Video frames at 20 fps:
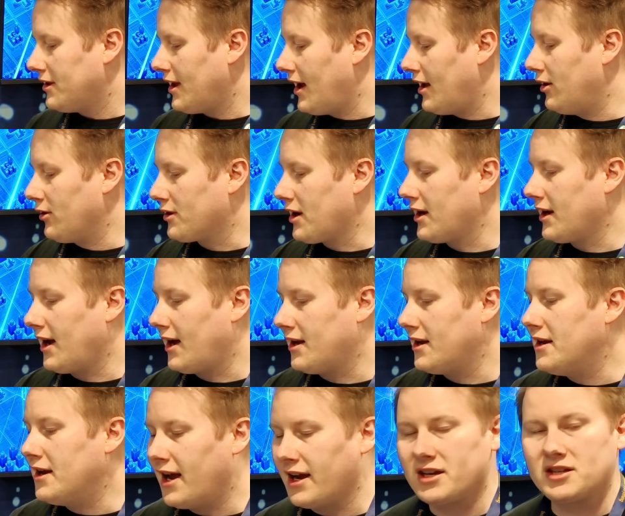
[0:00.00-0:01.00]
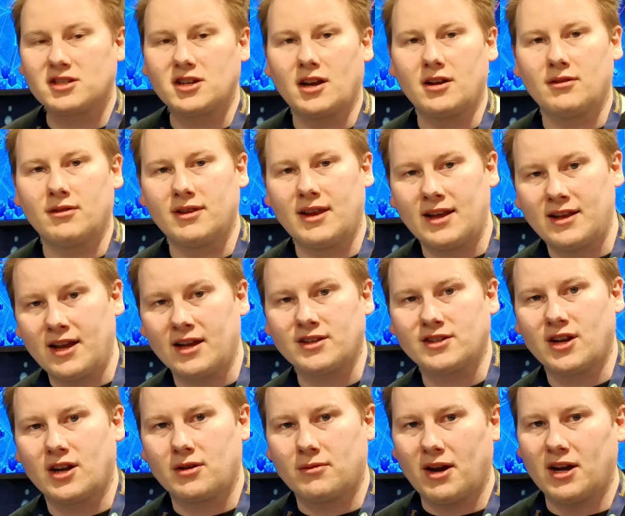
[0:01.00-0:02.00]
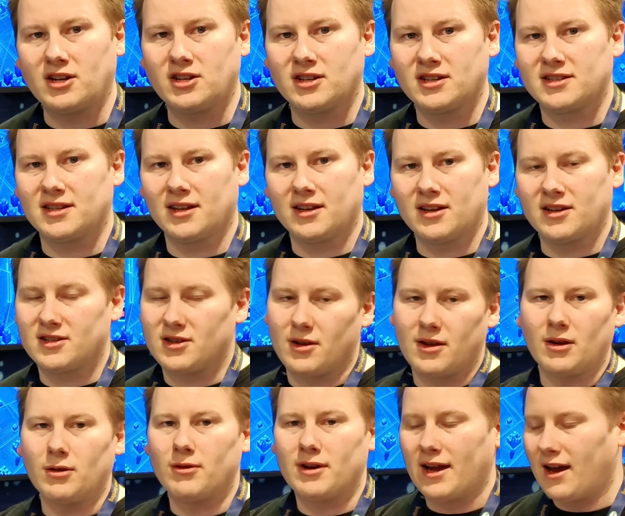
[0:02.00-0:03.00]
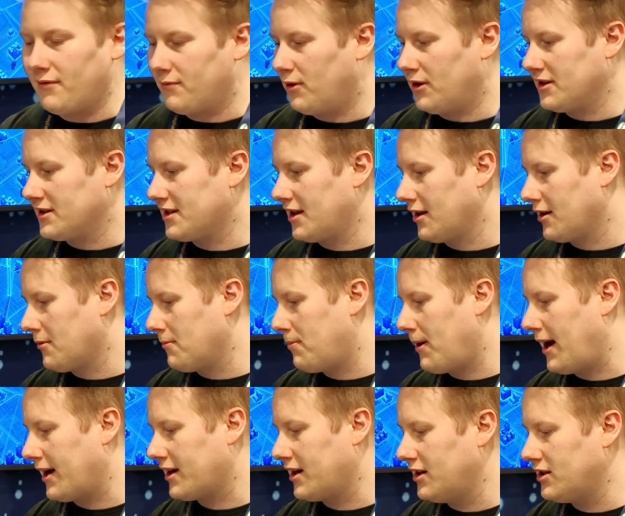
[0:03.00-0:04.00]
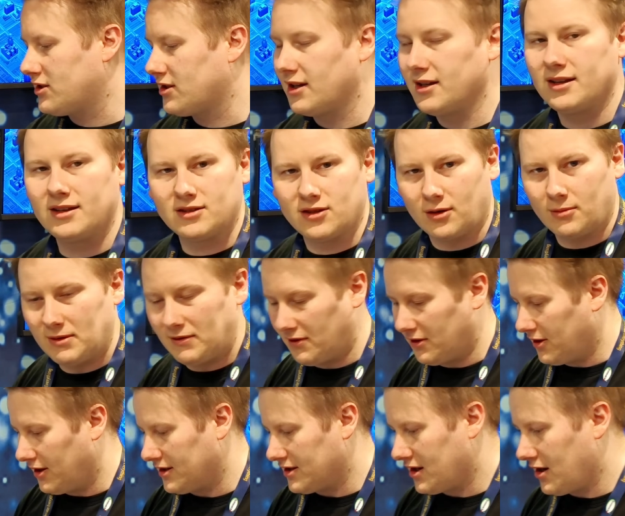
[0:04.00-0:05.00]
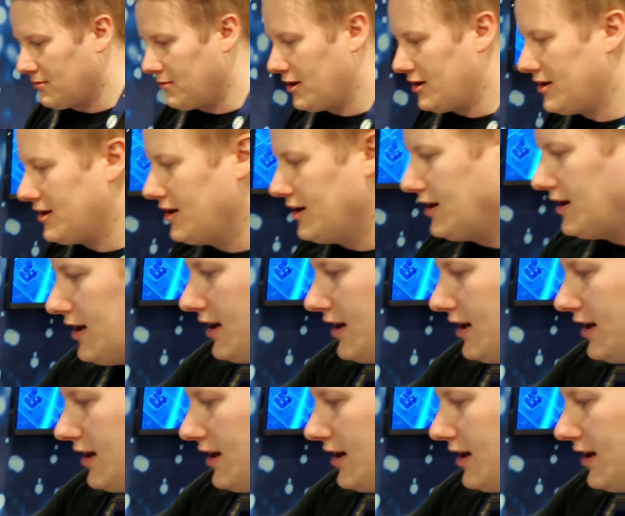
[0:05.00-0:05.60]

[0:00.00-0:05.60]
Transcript: they're looking at next gener- their next generation silicon, so they already have one silicon package, and Dom, if you'd like to come in,